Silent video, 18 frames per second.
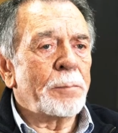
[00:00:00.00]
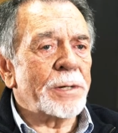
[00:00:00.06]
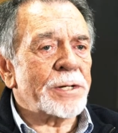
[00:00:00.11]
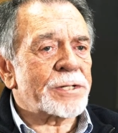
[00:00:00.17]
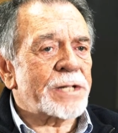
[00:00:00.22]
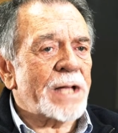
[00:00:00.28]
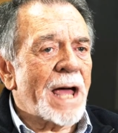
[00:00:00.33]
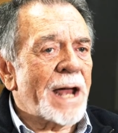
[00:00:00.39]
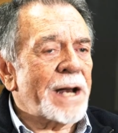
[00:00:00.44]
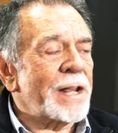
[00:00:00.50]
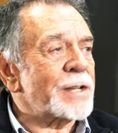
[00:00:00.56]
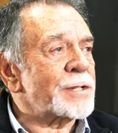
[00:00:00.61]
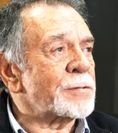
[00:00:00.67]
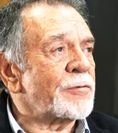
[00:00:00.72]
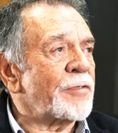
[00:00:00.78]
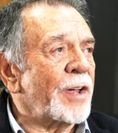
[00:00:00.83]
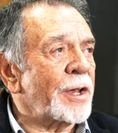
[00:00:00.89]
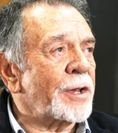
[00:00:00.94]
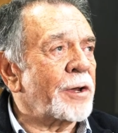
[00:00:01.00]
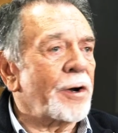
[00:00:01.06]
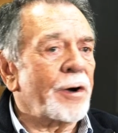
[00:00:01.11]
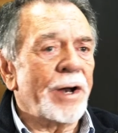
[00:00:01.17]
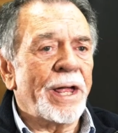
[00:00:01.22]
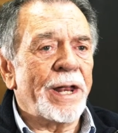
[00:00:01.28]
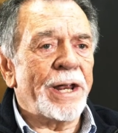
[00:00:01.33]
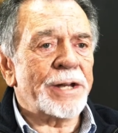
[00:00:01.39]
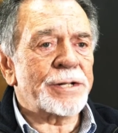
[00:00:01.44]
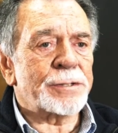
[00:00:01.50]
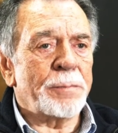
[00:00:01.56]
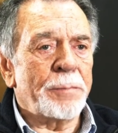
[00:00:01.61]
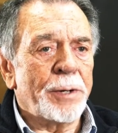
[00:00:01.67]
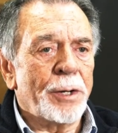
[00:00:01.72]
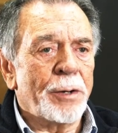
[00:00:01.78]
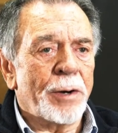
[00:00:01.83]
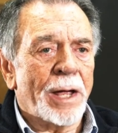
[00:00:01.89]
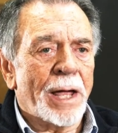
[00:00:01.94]
beside its figure in its
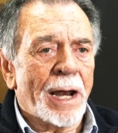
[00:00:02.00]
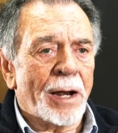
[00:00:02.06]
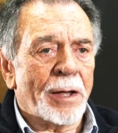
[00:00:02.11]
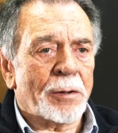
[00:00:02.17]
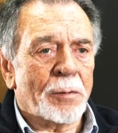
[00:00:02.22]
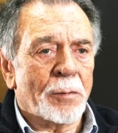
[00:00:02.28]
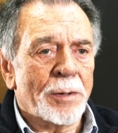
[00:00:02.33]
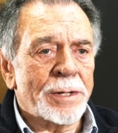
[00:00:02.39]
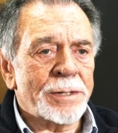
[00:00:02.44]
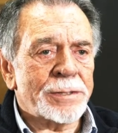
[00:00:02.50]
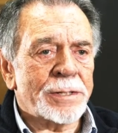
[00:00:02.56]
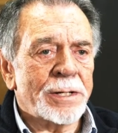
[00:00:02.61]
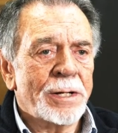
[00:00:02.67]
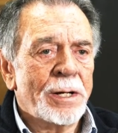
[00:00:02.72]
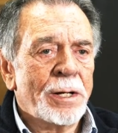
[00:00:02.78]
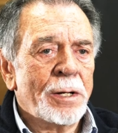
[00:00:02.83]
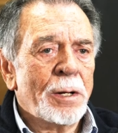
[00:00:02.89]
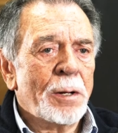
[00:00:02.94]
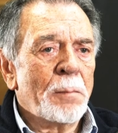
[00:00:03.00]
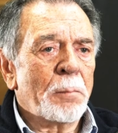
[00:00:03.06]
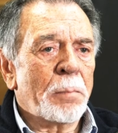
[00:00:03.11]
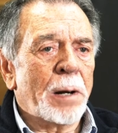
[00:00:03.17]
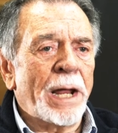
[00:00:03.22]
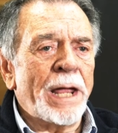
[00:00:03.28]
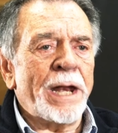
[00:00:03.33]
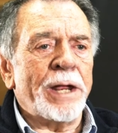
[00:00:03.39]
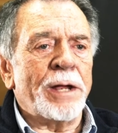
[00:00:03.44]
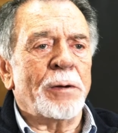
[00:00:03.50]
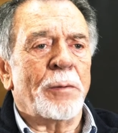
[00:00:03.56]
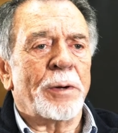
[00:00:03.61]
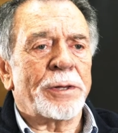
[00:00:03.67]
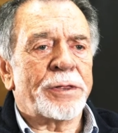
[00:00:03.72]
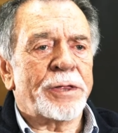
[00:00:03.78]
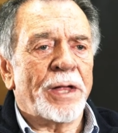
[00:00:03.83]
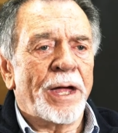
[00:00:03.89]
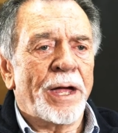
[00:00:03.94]
mute eloquence, pleading
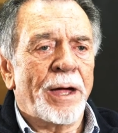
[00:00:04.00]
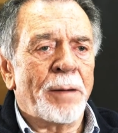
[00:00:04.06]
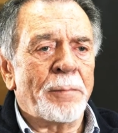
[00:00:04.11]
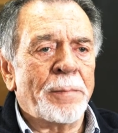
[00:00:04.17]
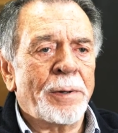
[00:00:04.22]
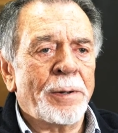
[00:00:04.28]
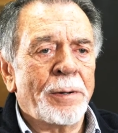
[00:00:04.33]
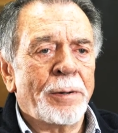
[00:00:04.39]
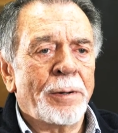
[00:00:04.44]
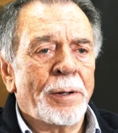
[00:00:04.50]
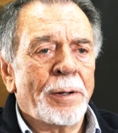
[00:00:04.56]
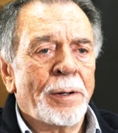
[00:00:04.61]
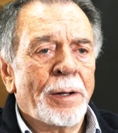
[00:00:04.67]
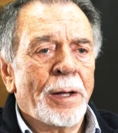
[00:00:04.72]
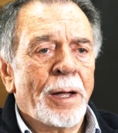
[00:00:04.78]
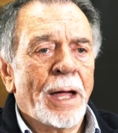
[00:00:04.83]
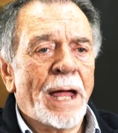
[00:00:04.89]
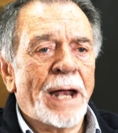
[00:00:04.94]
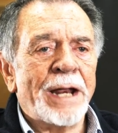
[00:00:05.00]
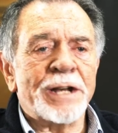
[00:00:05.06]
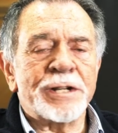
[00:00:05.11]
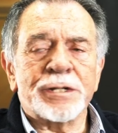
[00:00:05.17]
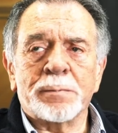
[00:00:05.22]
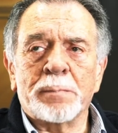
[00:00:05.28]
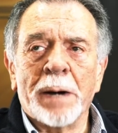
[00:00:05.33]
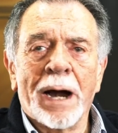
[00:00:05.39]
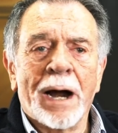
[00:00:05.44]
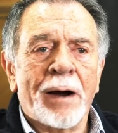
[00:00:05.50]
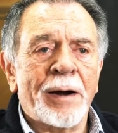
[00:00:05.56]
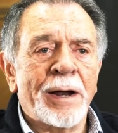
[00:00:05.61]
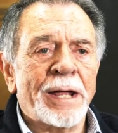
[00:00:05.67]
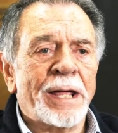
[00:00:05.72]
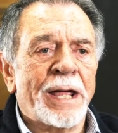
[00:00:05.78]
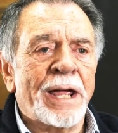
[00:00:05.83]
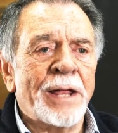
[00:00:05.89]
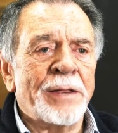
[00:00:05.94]
with them and
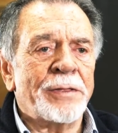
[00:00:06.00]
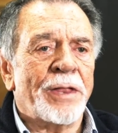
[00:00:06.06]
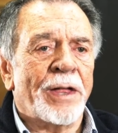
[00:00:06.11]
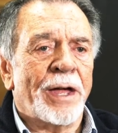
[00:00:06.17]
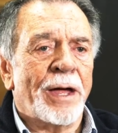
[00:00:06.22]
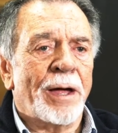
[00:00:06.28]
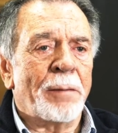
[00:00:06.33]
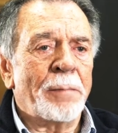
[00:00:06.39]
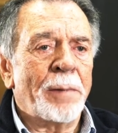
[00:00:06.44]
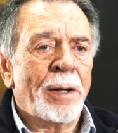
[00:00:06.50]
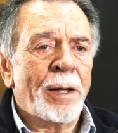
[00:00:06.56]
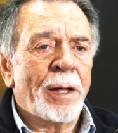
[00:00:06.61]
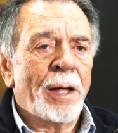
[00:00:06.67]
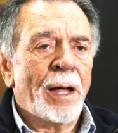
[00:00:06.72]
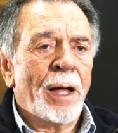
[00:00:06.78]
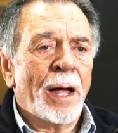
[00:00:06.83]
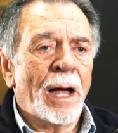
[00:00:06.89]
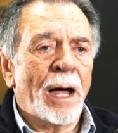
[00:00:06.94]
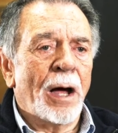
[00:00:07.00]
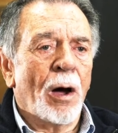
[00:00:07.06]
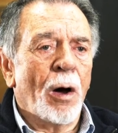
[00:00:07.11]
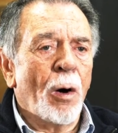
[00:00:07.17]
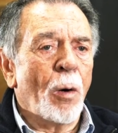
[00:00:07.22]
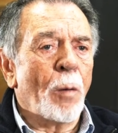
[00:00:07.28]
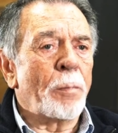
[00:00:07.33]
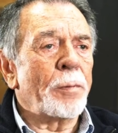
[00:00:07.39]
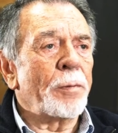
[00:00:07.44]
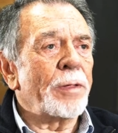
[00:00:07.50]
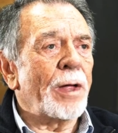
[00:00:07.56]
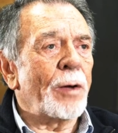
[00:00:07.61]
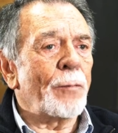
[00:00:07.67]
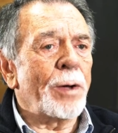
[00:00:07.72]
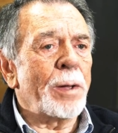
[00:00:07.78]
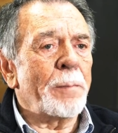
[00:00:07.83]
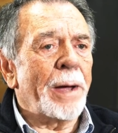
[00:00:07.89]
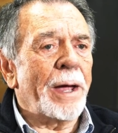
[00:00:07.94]
inspiring in them a hope
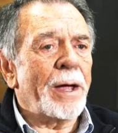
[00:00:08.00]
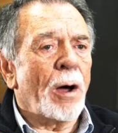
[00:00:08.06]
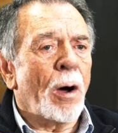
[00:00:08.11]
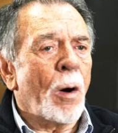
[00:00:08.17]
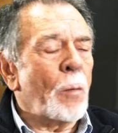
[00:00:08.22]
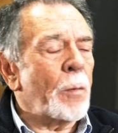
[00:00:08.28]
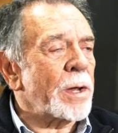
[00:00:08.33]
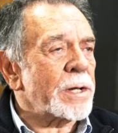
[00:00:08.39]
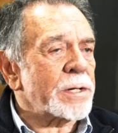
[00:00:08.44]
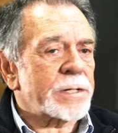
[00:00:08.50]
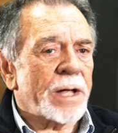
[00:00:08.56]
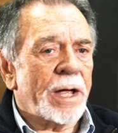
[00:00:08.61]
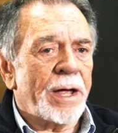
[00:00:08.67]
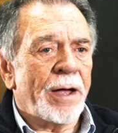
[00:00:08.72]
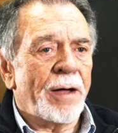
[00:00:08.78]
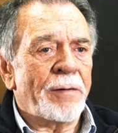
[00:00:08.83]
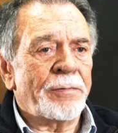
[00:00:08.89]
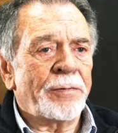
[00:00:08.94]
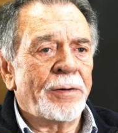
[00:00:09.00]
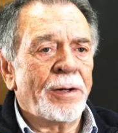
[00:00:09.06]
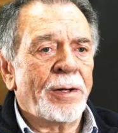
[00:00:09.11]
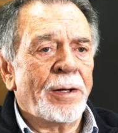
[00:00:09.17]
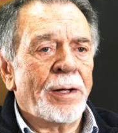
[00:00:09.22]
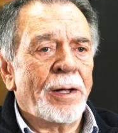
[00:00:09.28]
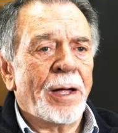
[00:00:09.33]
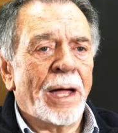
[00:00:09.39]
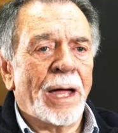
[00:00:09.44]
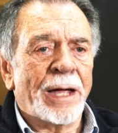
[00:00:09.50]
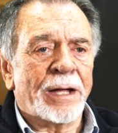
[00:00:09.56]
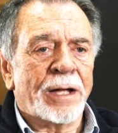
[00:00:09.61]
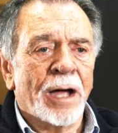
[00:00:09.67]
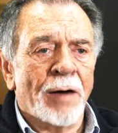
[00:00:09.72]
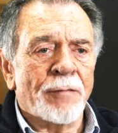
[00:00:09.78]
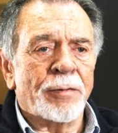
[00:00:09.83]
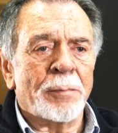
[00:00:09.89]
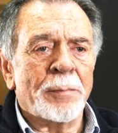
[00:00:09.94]
that we may always have a
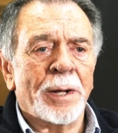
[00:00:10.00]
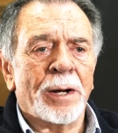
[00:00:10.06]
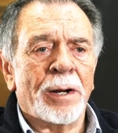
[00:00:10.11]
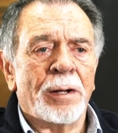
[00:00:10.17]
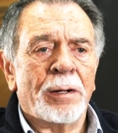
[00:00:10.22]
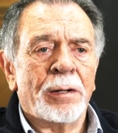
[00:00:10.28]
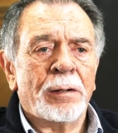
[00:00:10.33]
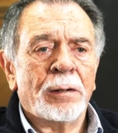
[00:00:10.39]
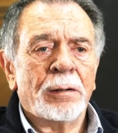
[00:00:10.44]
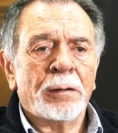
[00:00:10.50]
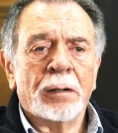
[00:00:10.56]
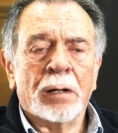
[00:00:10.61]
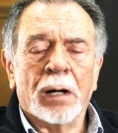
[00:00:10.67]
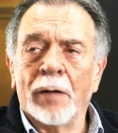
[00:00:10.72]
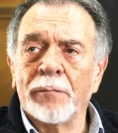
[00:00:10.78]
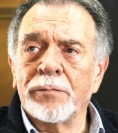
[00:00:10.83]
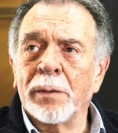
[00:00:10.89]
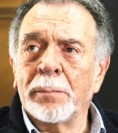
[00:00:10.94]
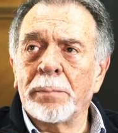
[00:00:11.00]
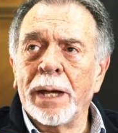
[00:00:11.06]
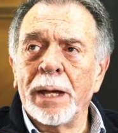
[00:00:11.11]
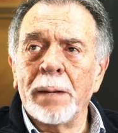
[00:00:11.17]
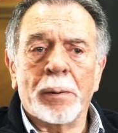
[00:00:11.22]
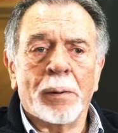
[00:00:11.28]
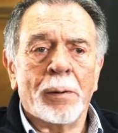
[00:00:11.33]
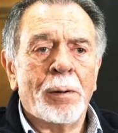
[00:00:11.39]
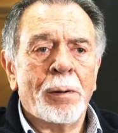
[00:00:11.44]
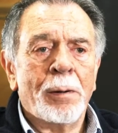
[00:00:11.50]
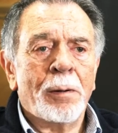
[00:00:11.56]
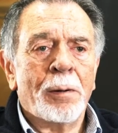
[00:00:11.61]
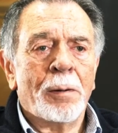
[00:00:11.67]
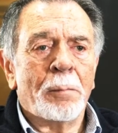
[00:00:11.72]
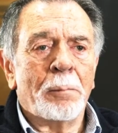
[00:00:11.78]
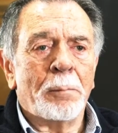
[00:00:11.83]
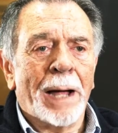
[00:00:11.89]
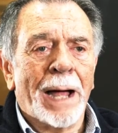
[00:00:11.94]
government of the people,
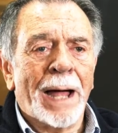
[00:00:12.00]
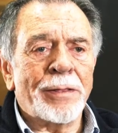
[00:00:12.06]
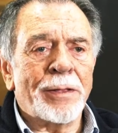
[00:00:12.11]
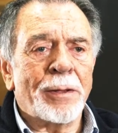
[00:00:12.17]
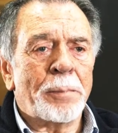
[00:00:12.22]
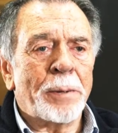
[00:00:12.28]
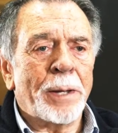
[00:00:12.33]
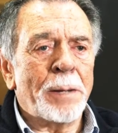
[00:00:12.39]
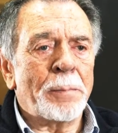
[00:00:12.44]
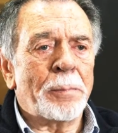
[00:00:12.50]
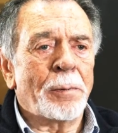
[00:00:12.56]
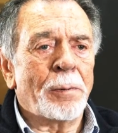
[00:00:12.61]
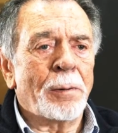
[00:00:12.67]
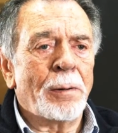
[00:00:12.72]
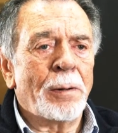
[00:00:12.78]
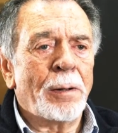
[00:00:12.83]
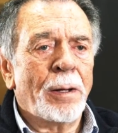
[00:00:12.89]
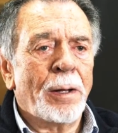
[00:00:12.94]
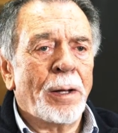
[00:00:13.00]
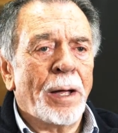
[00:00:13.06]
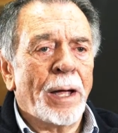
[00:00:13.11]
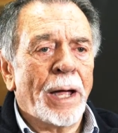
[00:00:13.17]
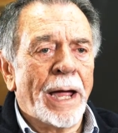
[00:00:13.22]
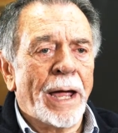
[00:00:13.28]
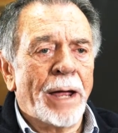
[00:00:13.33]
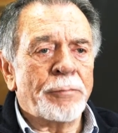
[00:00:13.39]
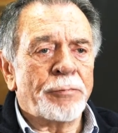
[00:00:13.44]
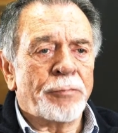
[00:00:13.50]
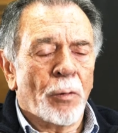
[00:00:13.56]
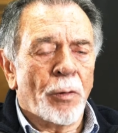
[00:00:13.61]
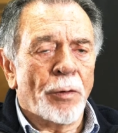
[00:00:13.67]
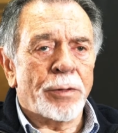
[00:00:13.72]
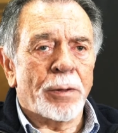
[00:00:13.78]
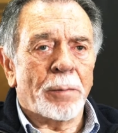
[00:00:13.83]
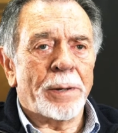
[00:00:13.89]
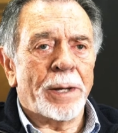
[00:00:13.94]
by the people, and
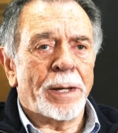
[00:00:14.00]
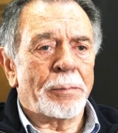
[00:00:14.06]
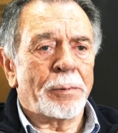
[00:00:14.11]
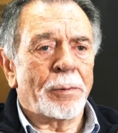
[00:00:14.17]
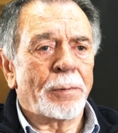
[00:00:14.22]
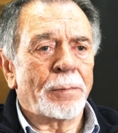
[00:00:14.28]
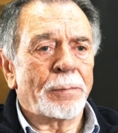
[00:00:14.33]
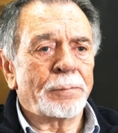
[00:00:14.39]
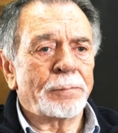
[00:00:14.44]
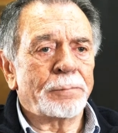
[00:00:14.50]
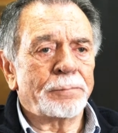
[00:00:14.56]
for the people."